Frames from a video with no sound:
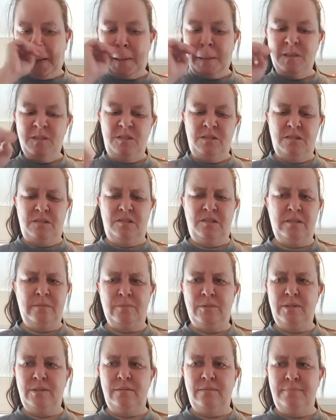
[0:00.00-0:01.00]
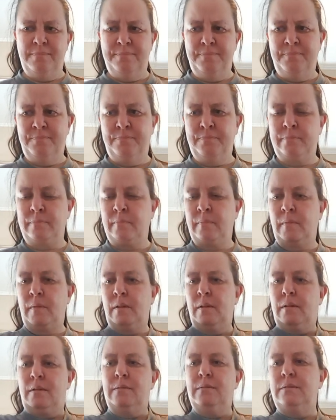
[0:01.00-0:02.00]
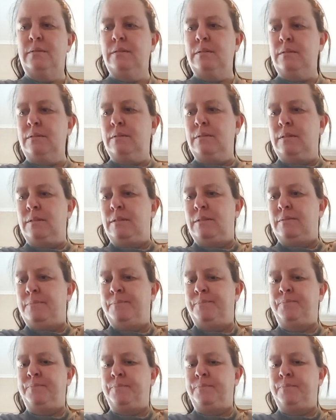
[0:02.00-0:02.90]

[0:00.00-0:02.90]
It's just something, you know.